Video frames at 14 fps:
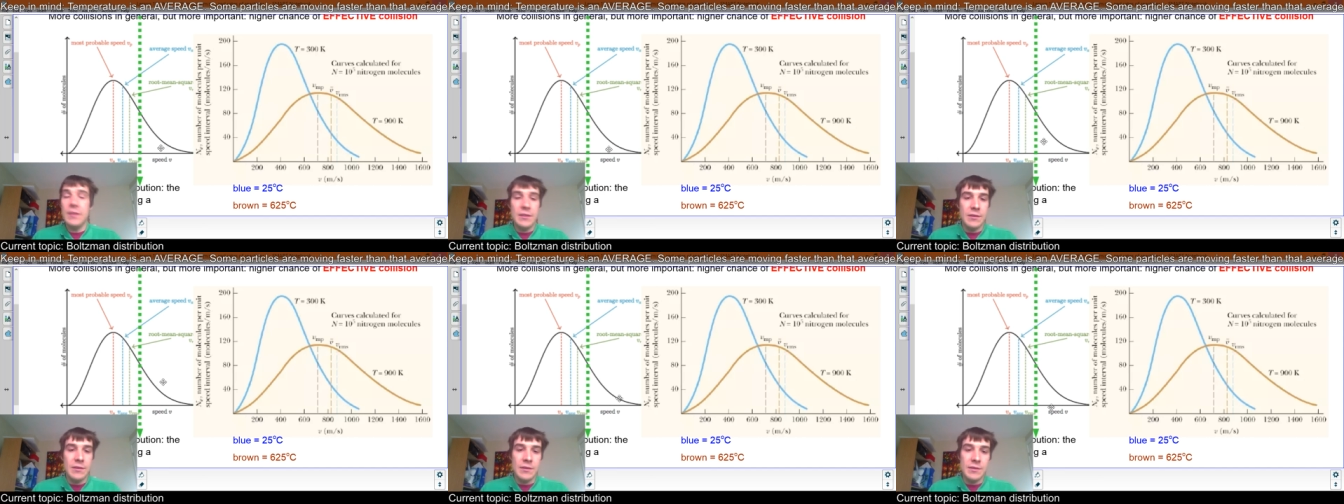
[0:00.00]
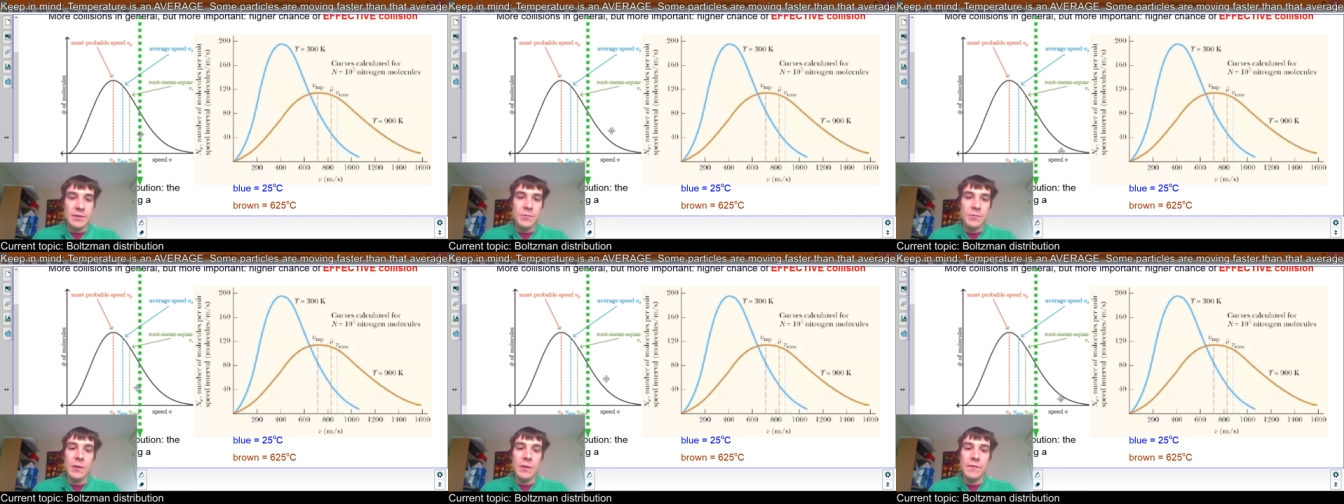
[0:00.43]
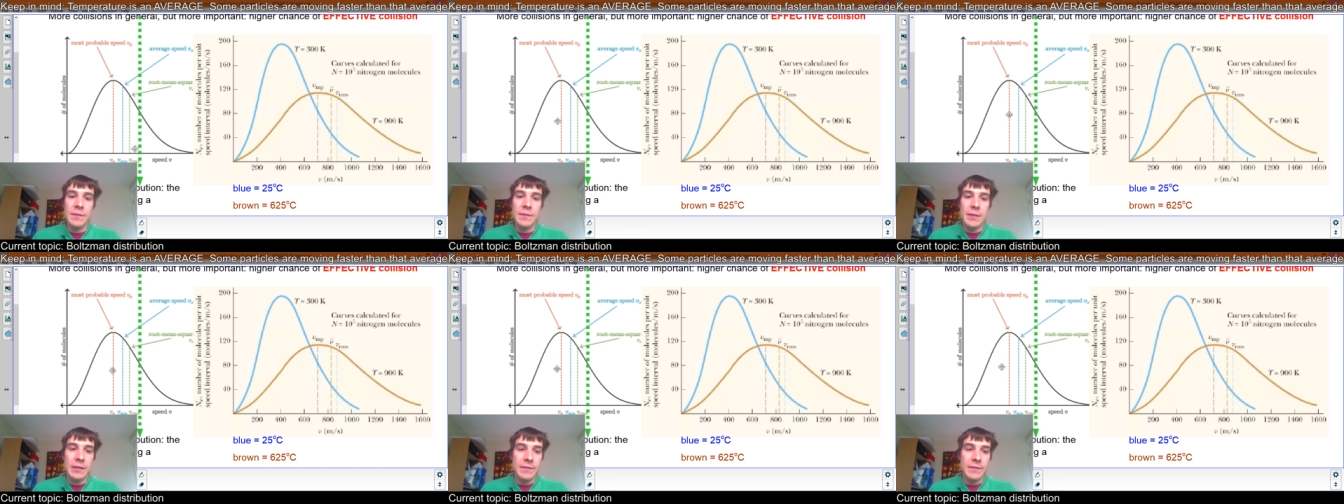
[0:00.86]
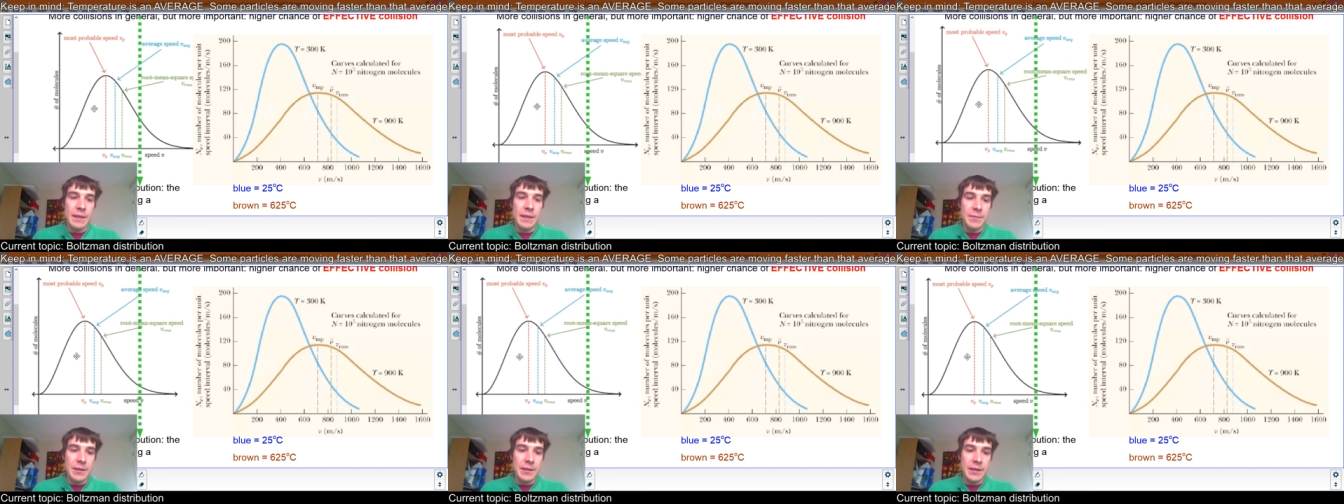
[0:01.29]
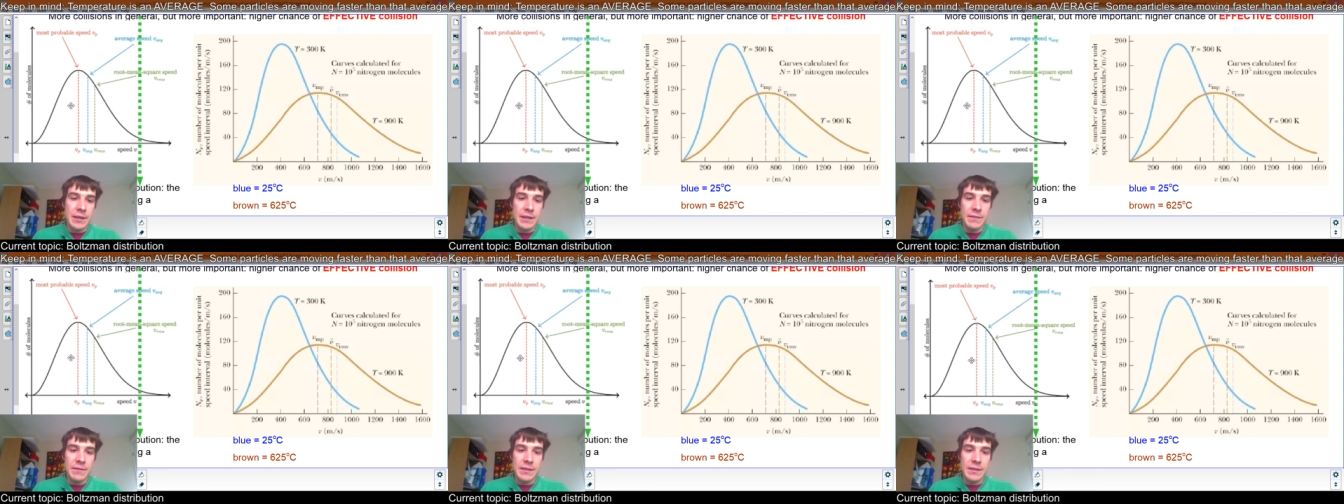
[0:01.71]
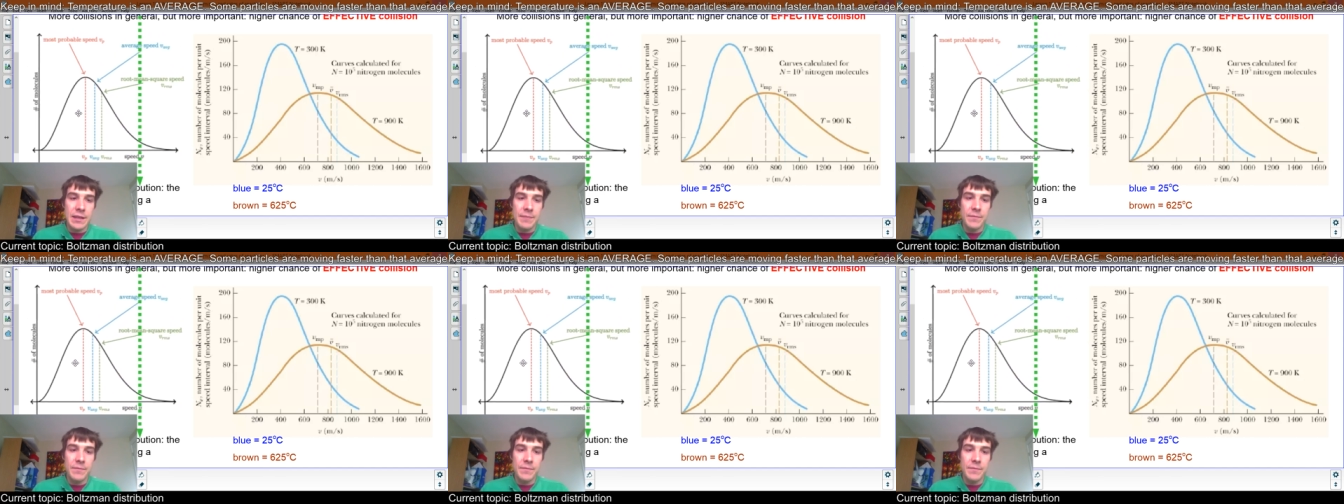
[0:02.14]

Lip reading: So there's more of them that'll evaporate at any given time.